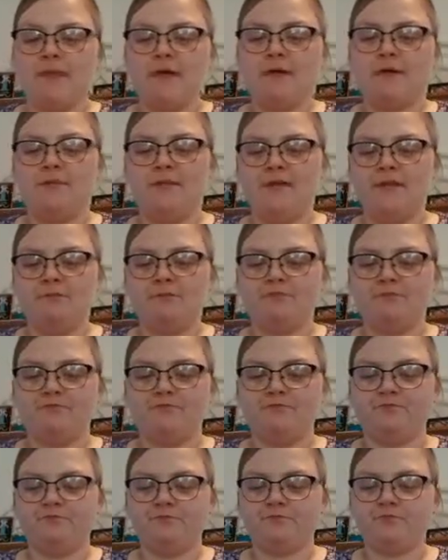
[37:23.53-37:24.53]
I mean,
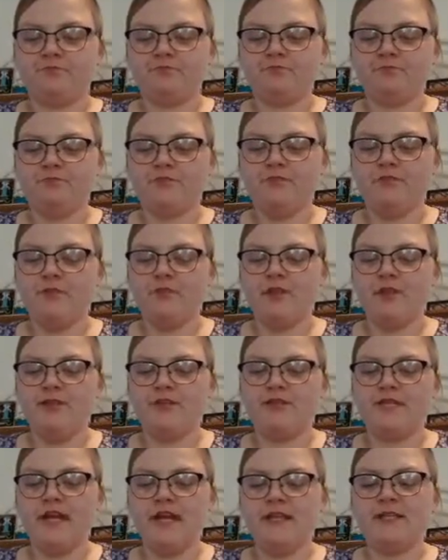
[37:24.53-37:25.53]
the
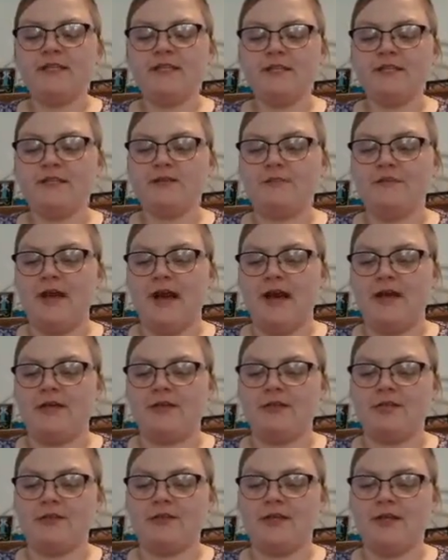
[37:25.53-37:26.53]
taste isn't bad.
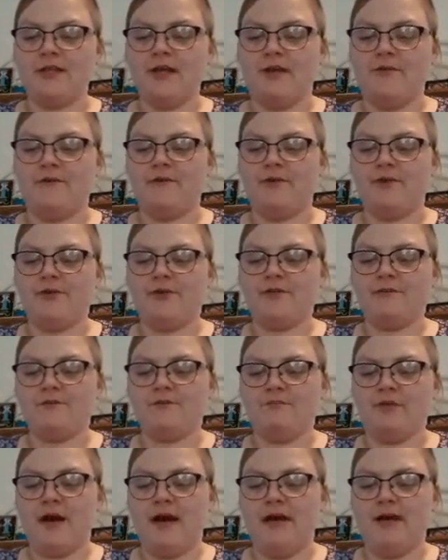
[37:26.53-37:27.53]
It's just like that
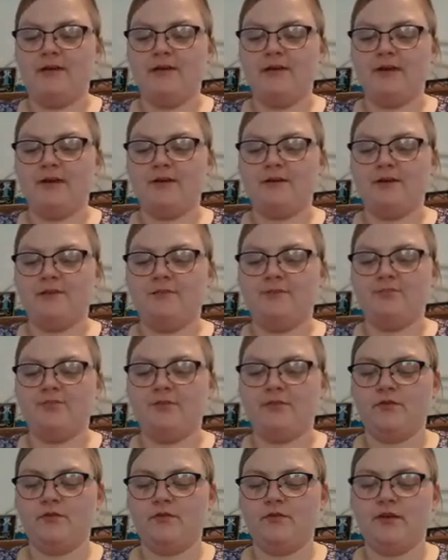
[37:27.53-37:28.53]
first bite. Like,
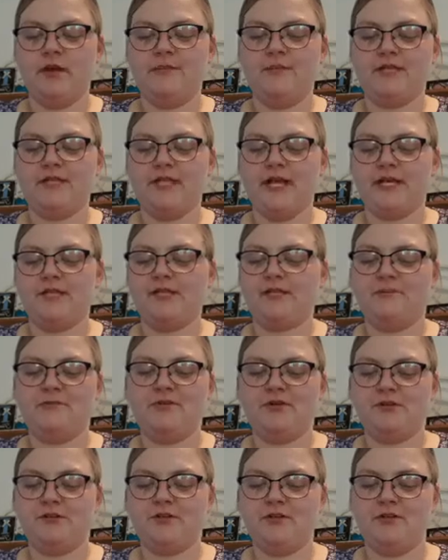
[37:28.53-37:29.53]
I'm a texture
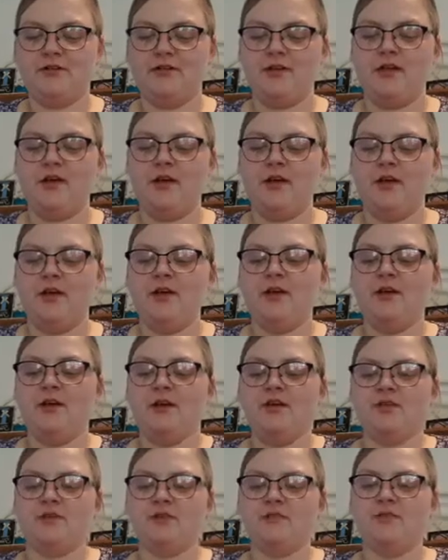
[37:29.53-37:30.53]
person, and
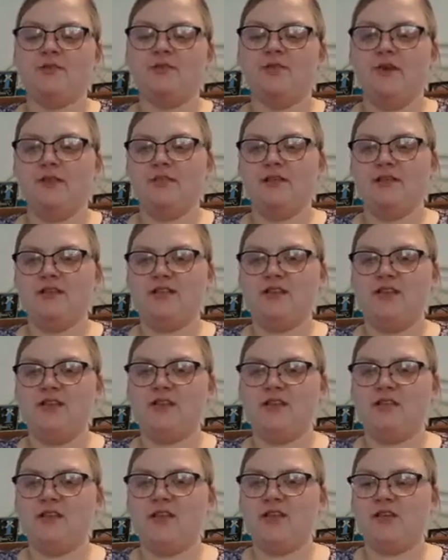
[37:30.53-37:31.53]
just the way my teeth
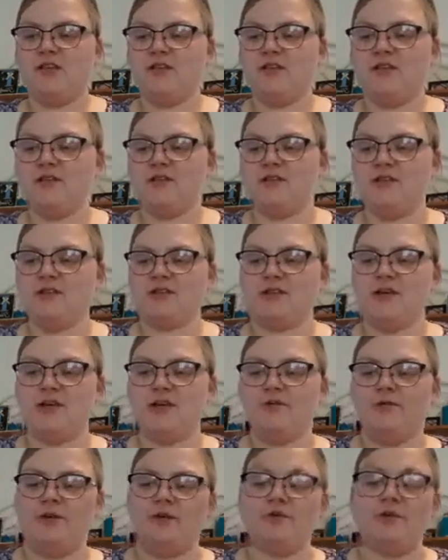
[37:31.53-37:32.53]
sink into it, it's kind
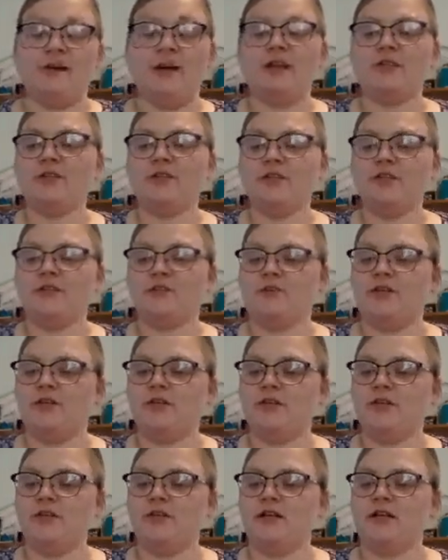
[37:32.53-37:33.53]
of weird, but it actually has a really
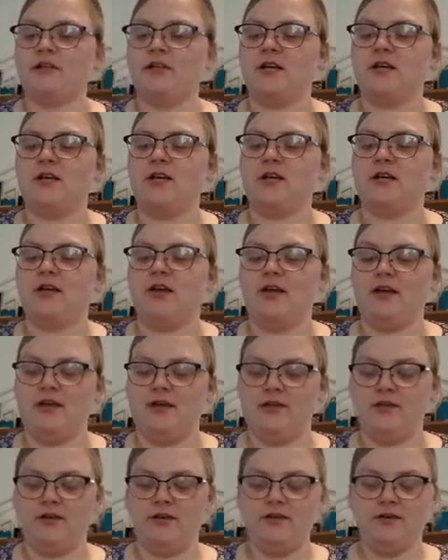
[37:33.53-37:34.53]
good taste. I kind of like
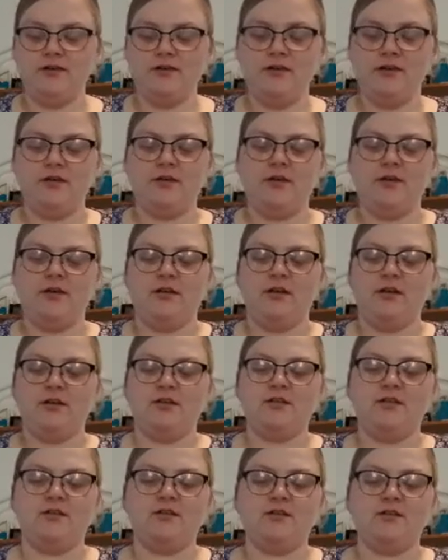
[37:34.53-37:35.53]
it.
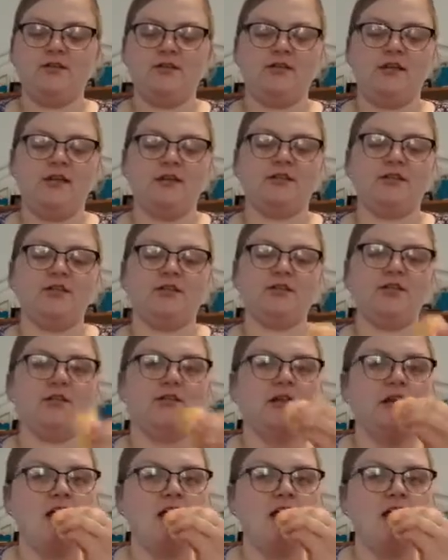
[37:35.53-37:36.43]
The texture.